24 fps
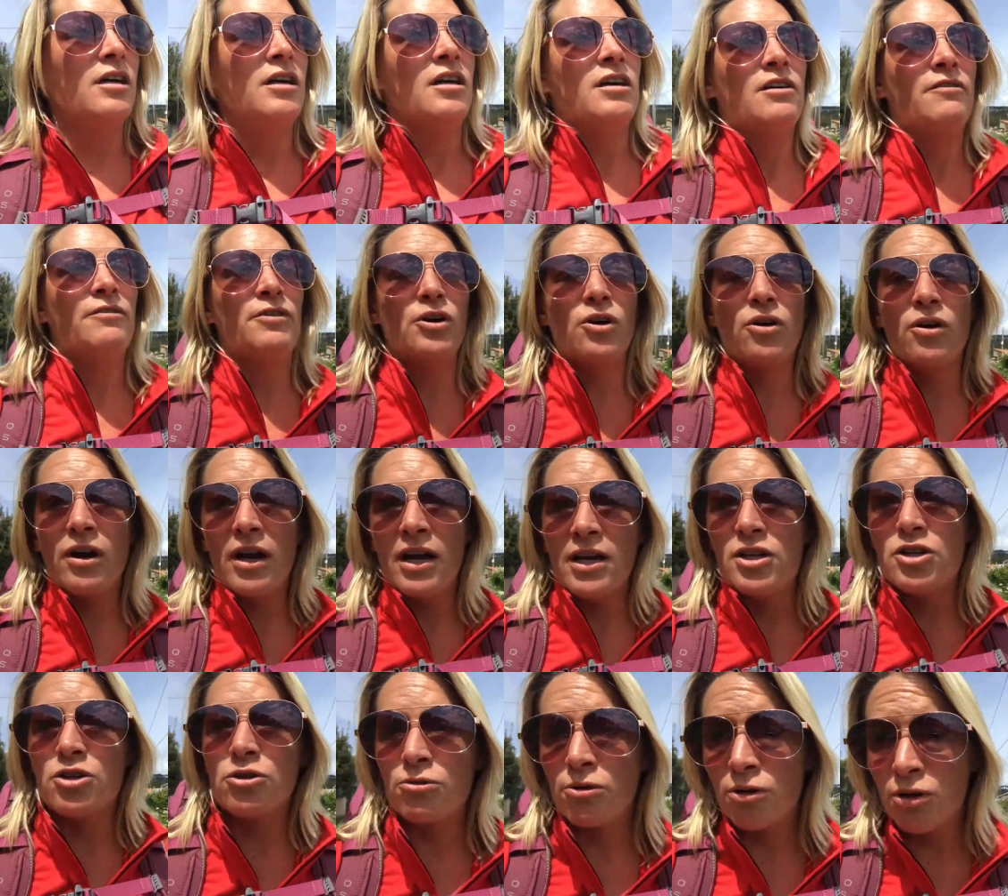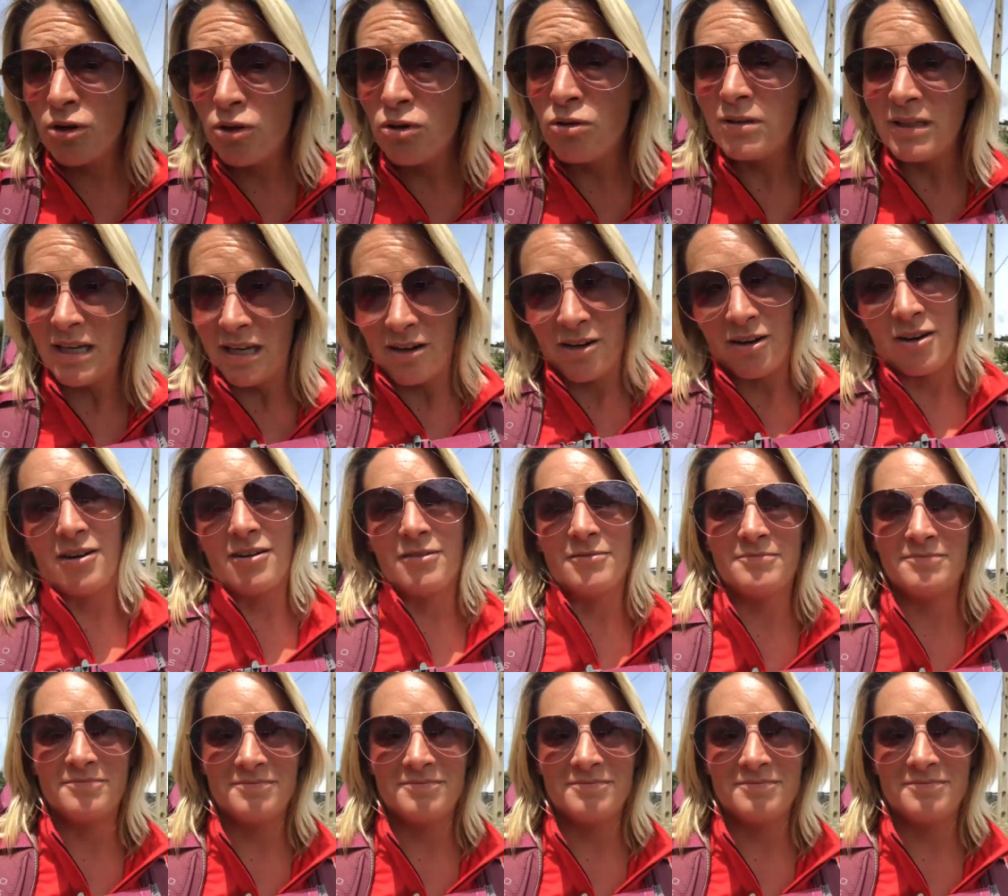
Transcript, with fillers: if you're a true leader,